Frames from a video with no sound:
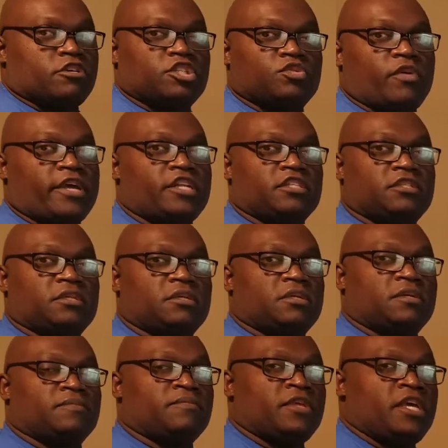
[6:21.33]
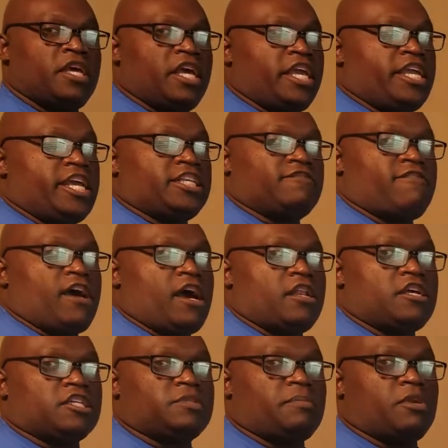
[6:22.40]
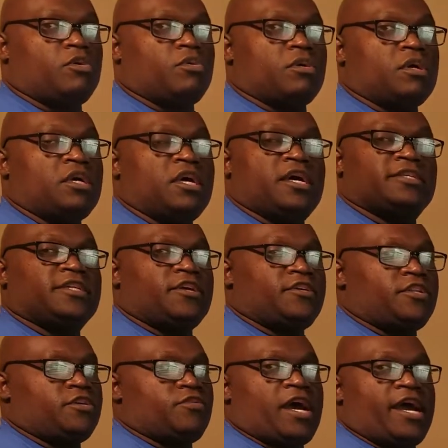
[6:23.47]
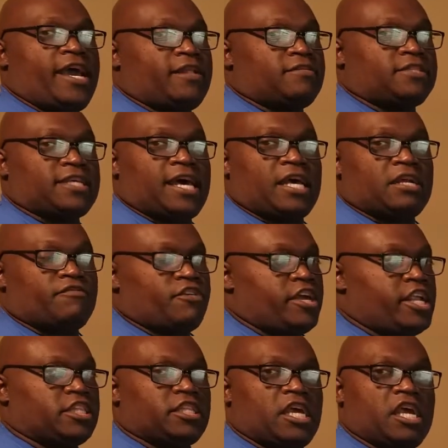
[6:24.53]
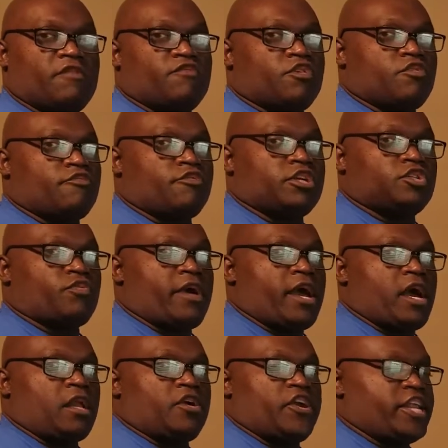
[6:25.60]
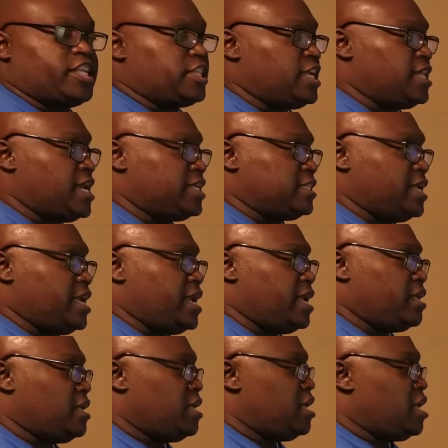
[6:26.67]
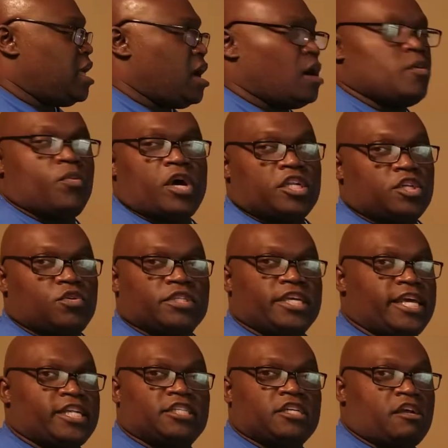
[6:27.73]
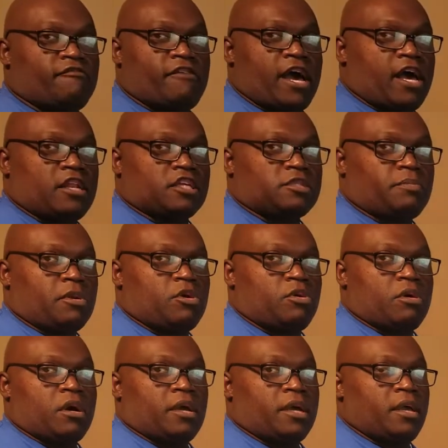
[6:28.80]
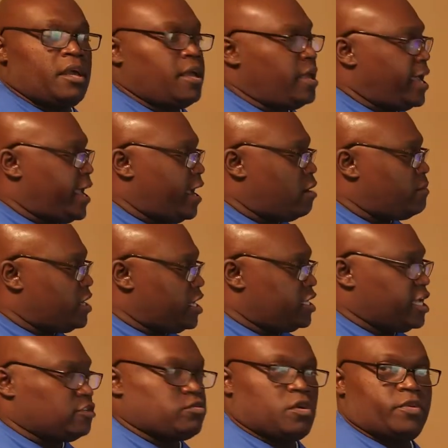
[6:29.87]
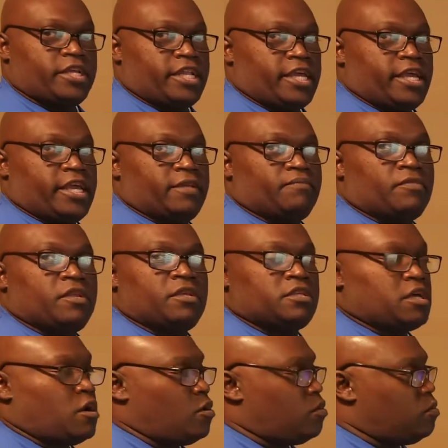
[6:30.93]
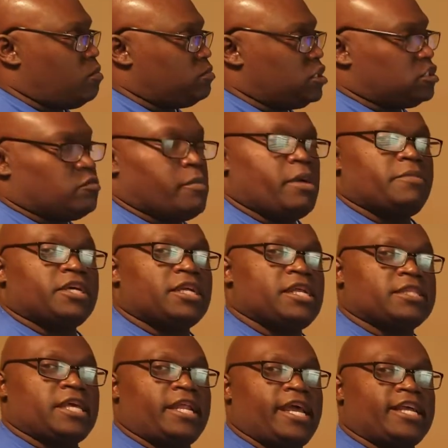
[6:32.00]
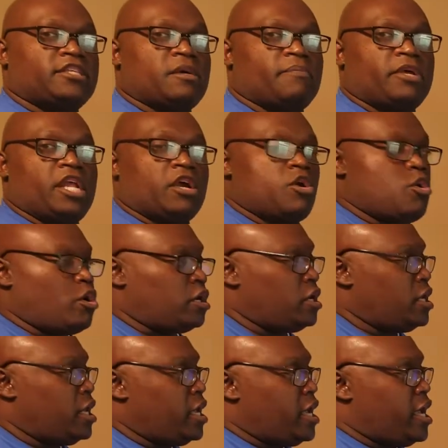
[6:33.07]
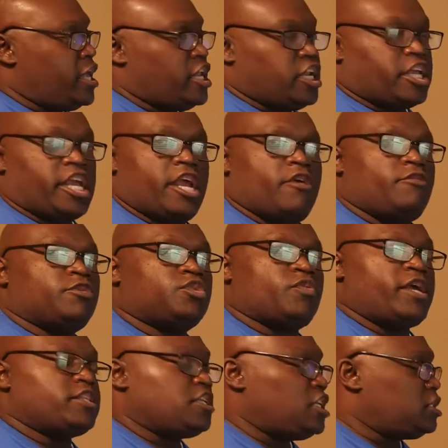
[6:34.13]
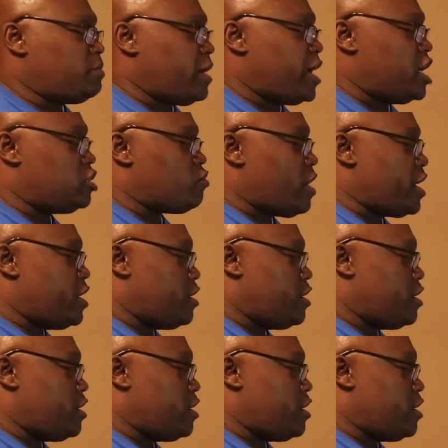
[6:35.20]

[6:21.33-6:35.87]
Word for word: us straight into the ES File Explorer. So you do not have to sign up for anything, for no free trial or anything like that. All you want to do is get into the File Explorer app, and that's what we did. So just remember to click that X up in that corner, and it'll carry you straight to this page right